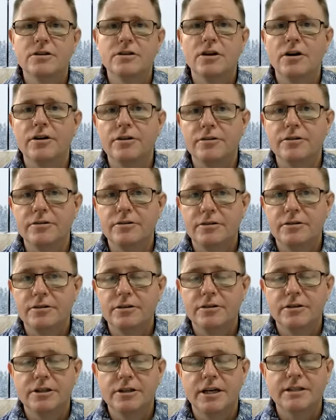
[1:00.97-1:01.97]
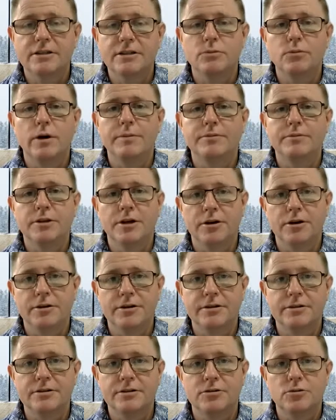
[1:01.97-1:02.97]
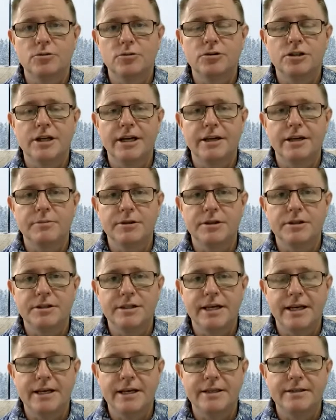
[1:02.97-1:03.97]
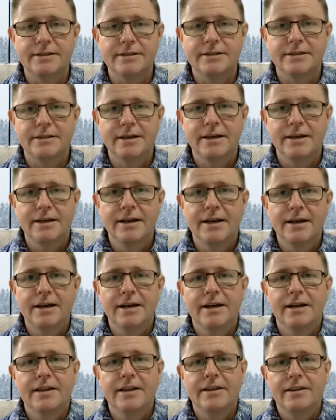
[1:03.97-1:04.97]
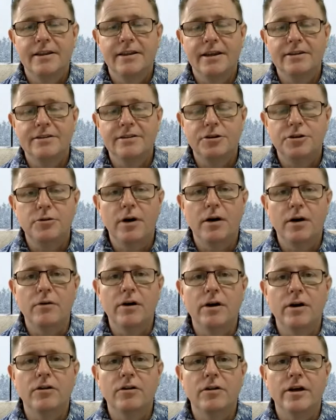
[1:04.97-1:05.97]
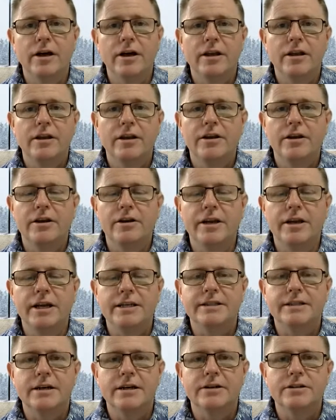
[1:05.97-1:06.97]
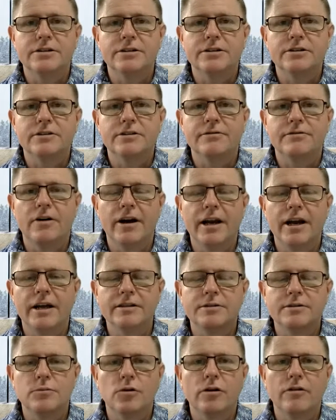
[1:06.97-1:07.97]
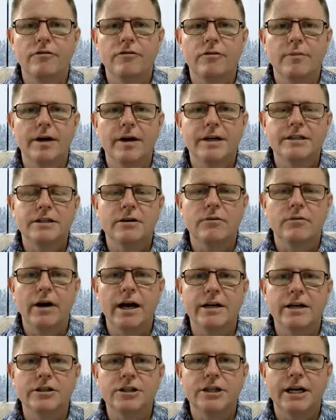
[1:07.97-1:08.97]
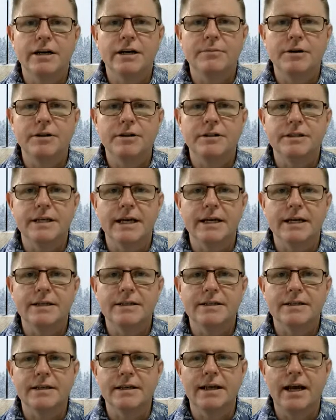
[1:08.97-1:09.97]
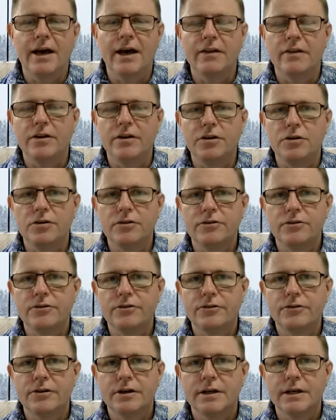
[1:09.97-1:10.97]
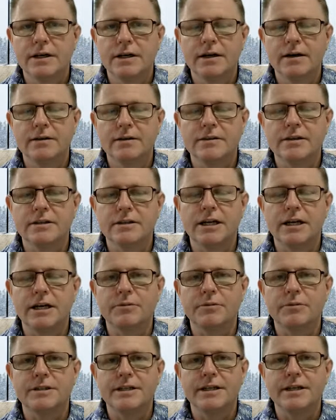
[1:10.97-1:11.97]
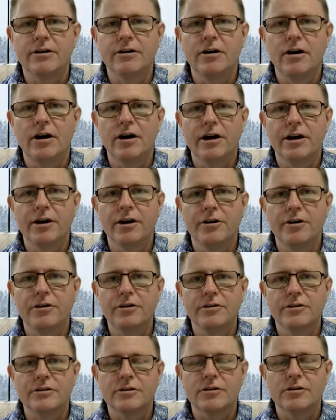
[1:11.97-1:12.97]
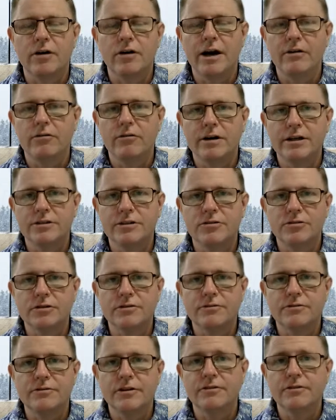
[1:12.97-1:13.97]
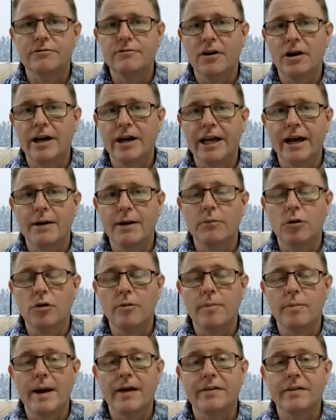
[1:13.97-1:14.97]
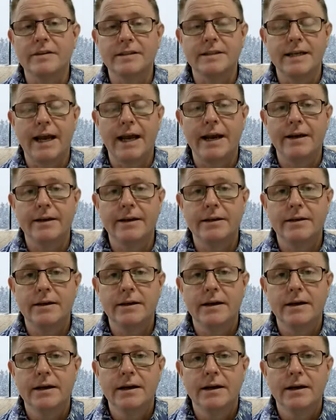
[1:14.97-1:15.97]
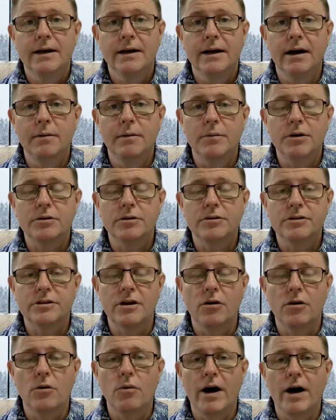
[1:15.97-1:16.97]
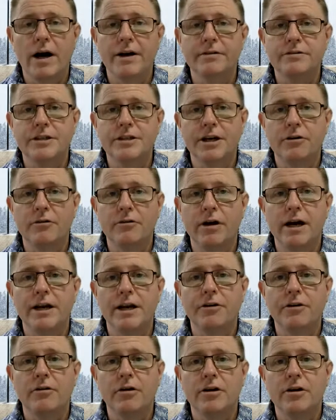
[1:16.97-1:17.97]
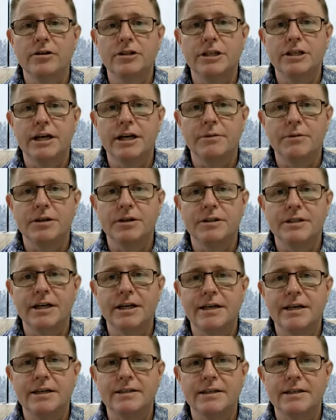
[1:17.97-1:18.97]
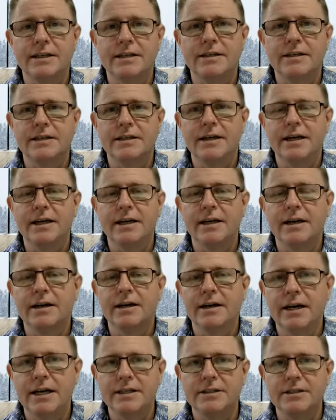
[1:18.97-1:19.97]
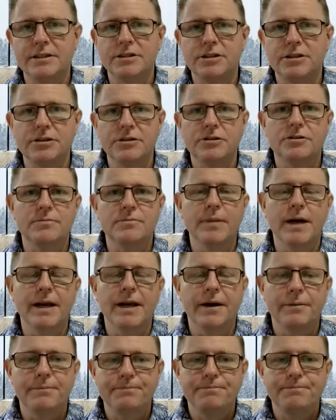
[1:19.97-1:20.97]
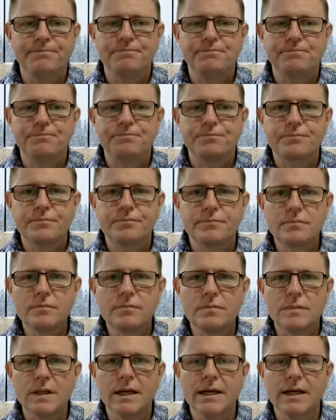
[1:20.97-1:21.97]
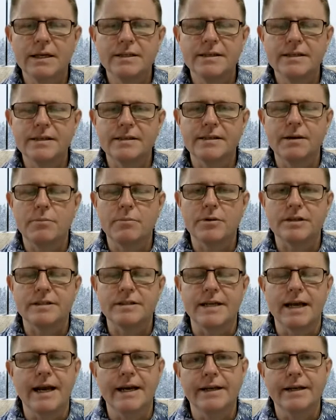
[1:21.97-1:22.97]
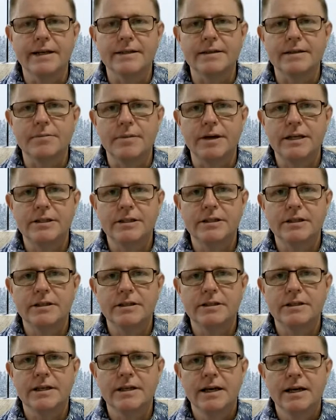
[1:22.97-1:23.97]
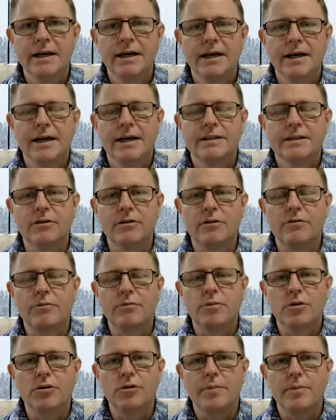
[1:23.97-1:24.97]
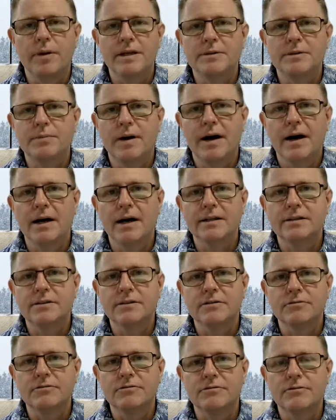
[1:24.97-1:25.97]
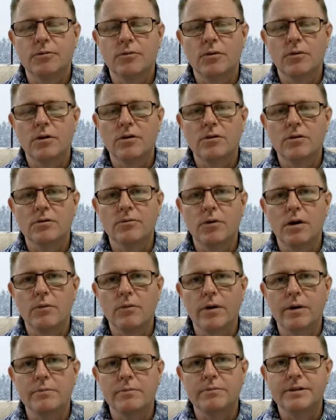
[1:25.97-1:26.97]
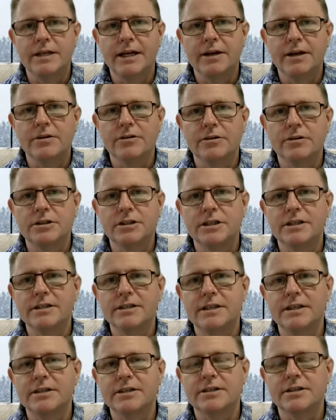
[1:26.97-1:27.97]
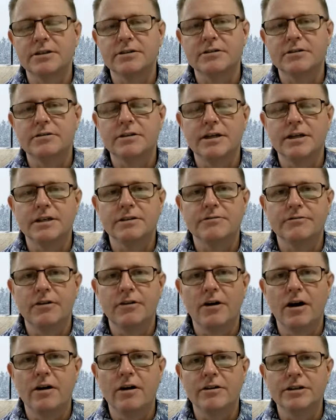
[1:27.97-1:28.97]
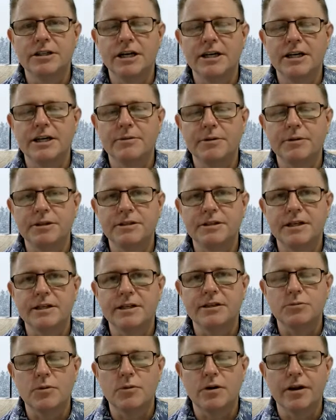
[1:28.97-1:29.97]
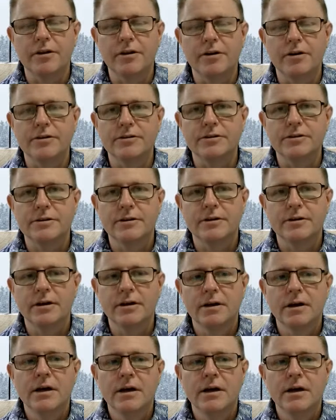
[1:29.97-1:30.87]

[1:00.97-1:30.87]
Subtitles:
So JSON Web Tokens, or JWTs. There's the URL that you need to go to find out some more information around JWTs and how they're used. So JWT.io, it's a great resource for finding out more about the standard, but also a way of generating your own JWTs in an easy to use manner. It is a separate standard, as I mentioned, so we've pulled the best parts of World Wide Web technologies into FHIR, and JWT is one of those.